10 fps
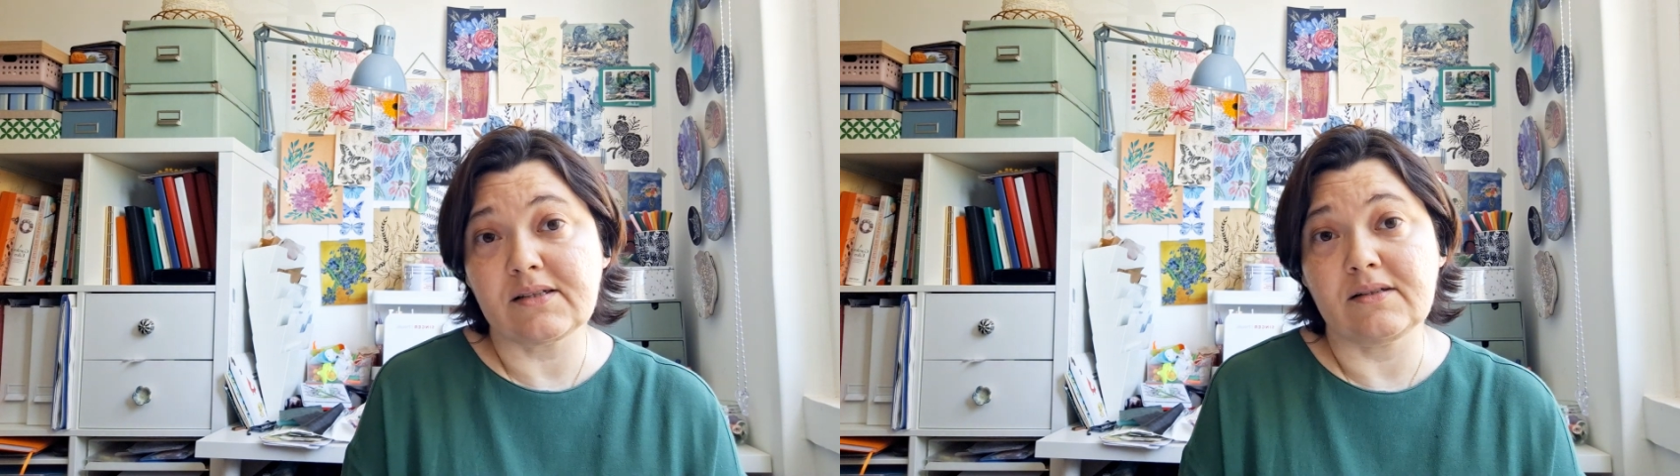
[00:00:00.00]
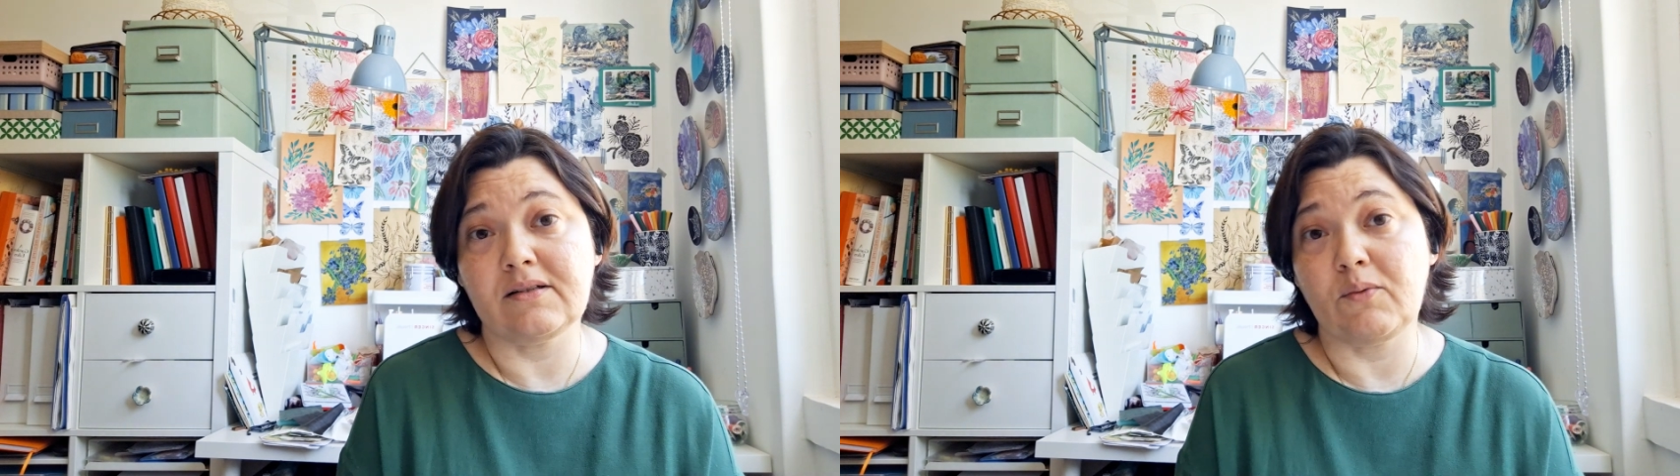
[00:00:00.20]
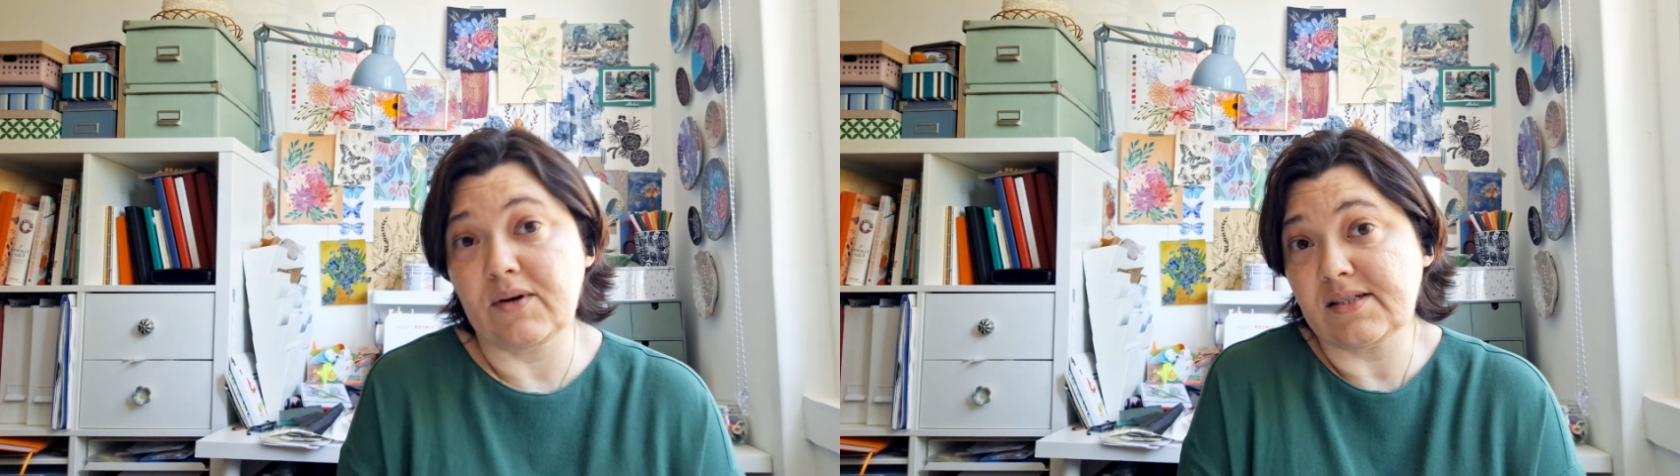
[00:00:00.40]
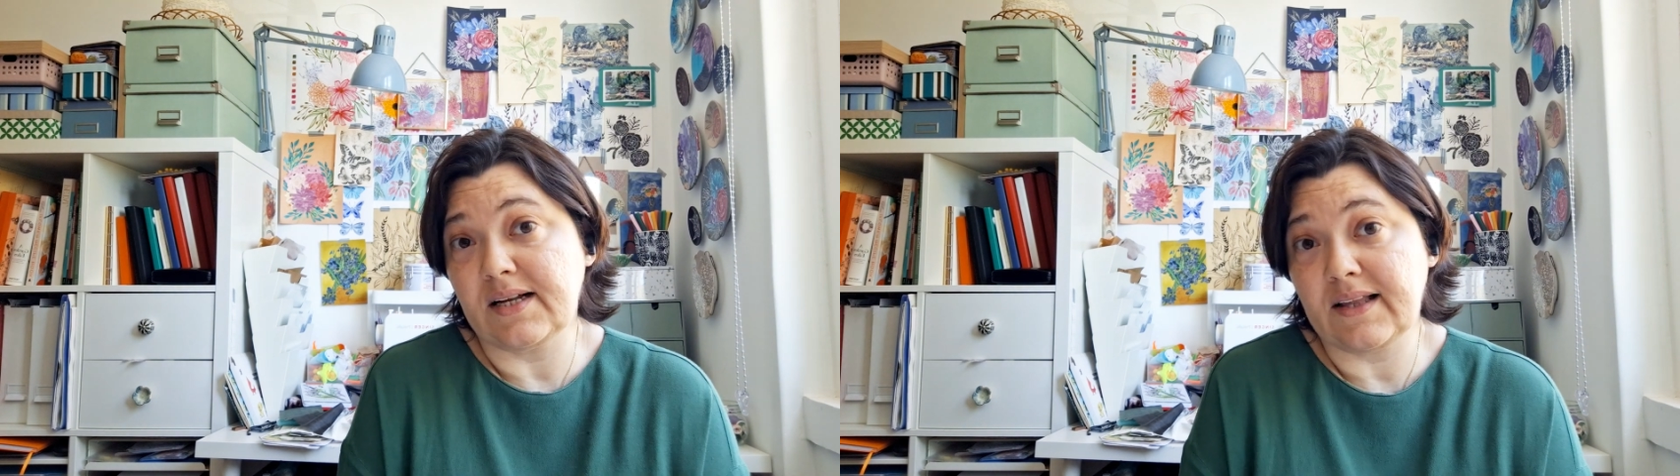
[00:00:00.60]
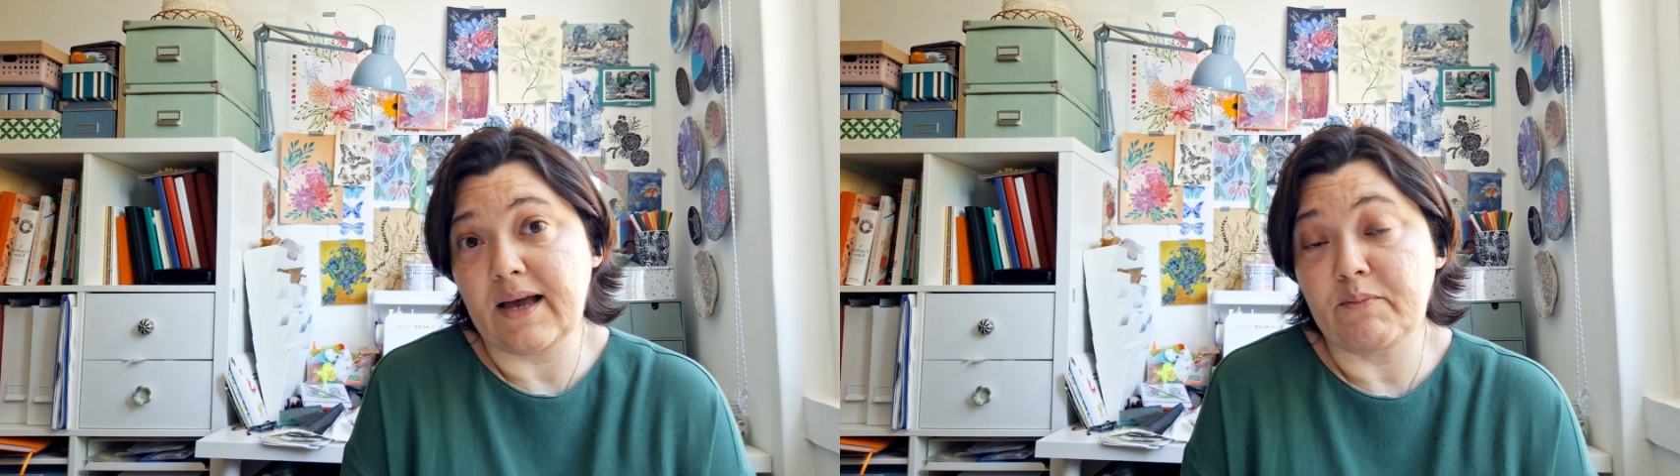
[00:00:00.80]
the ones
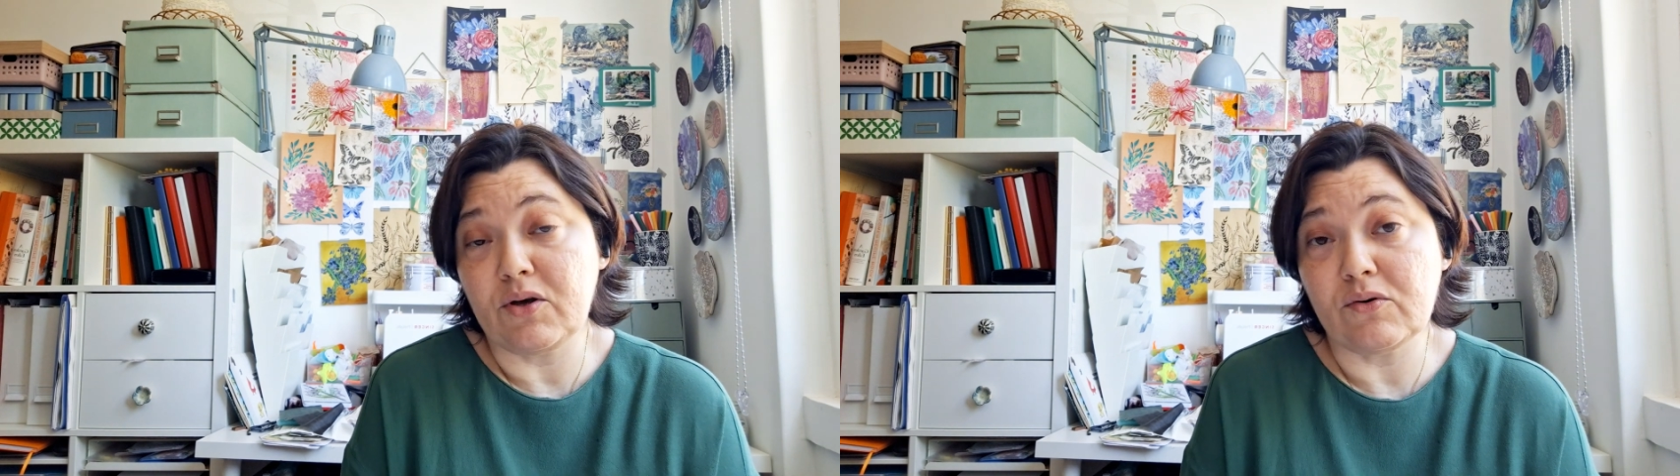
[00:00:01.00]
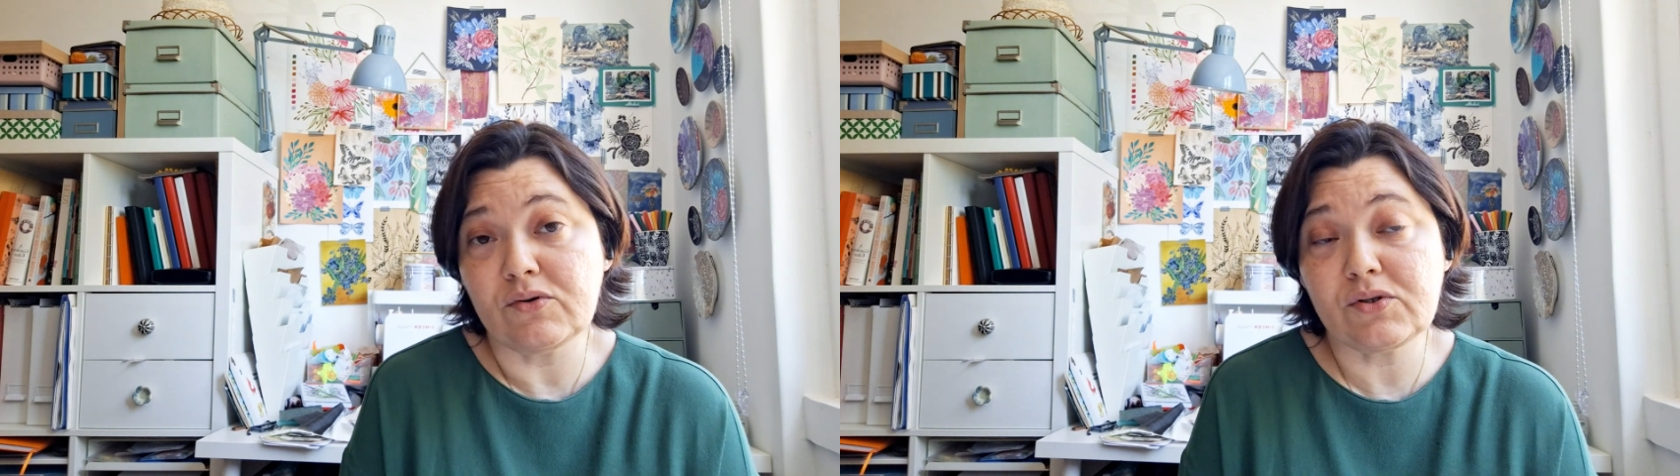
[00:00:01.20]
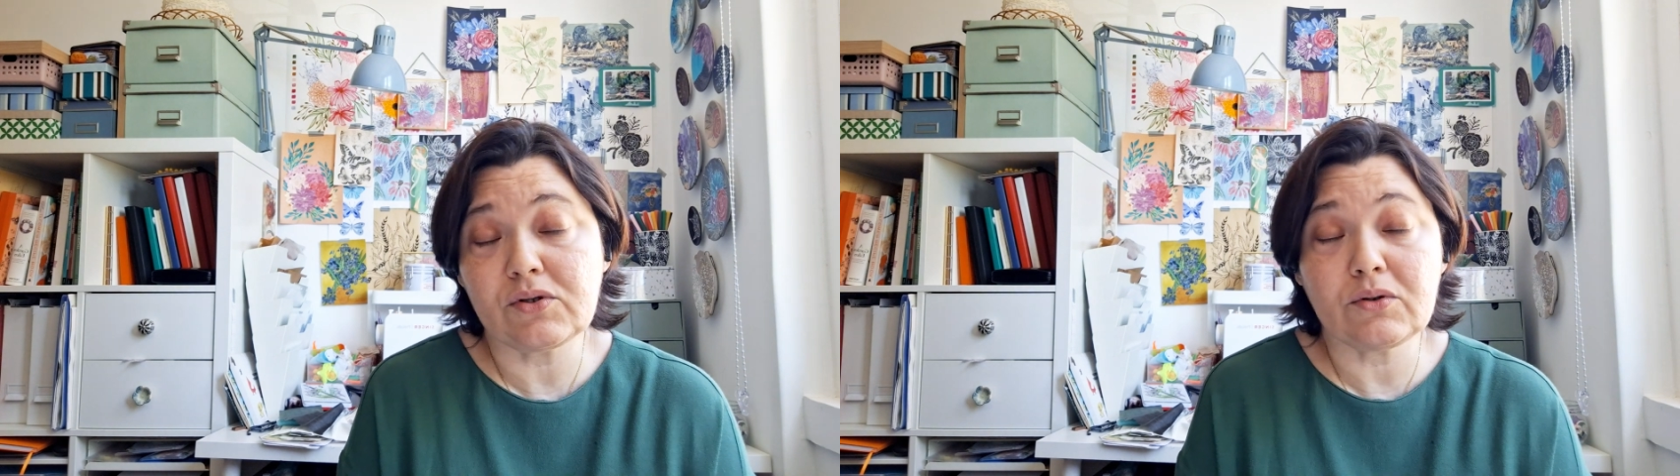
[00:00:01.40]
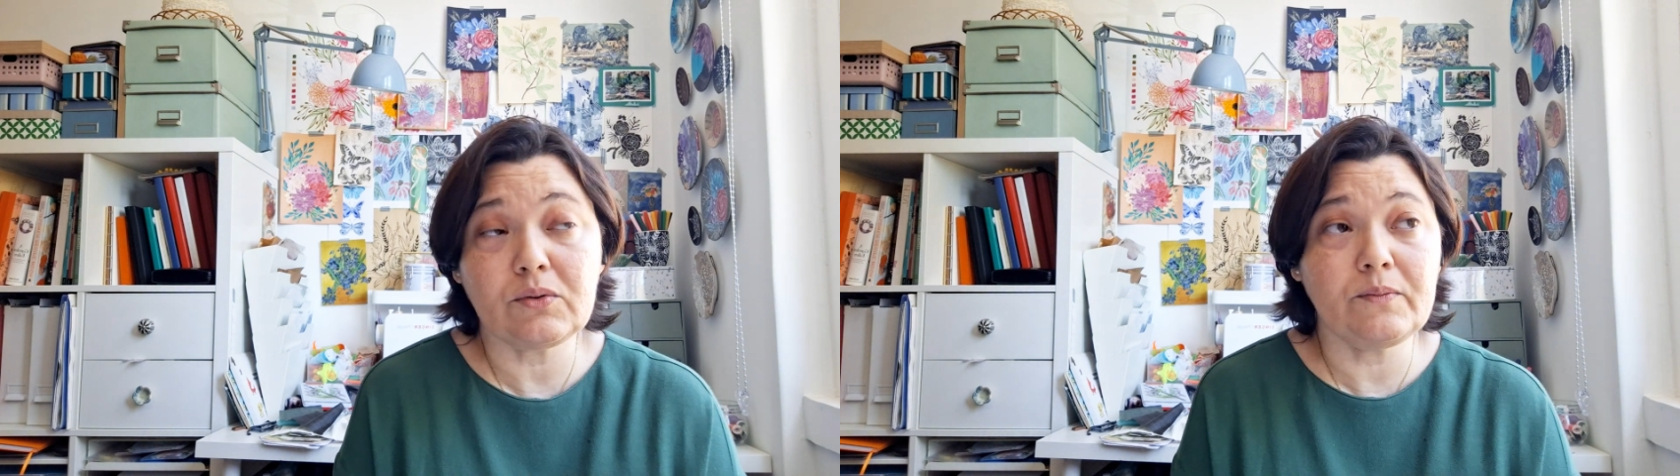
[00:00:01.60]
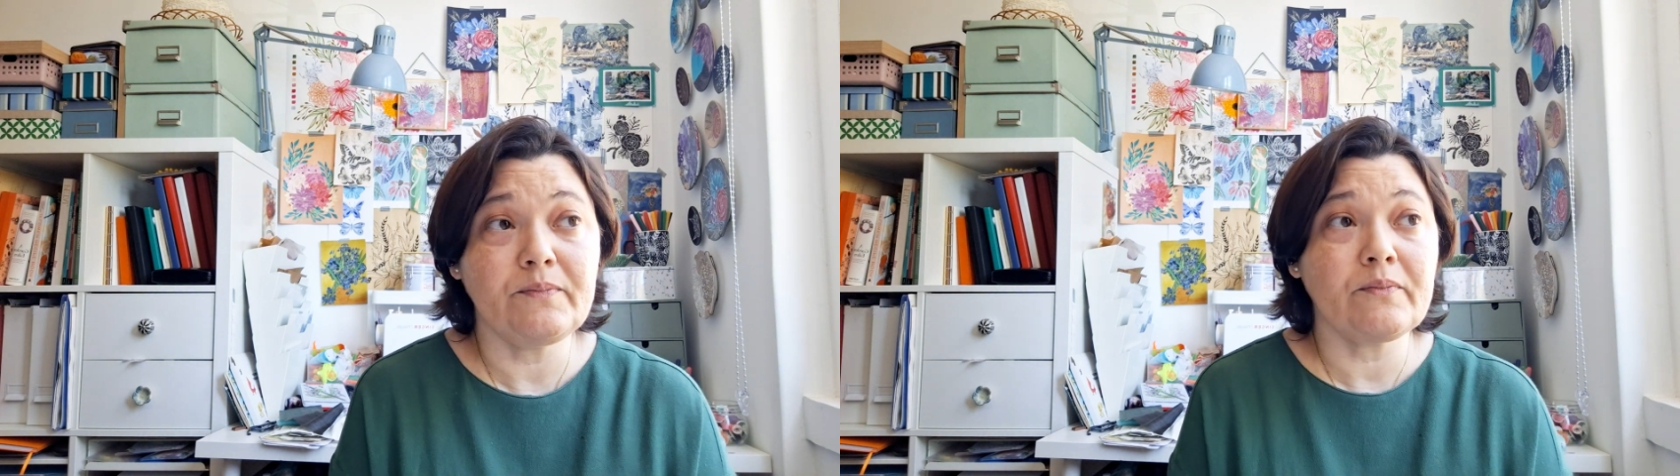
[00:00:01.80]
that I'm used to.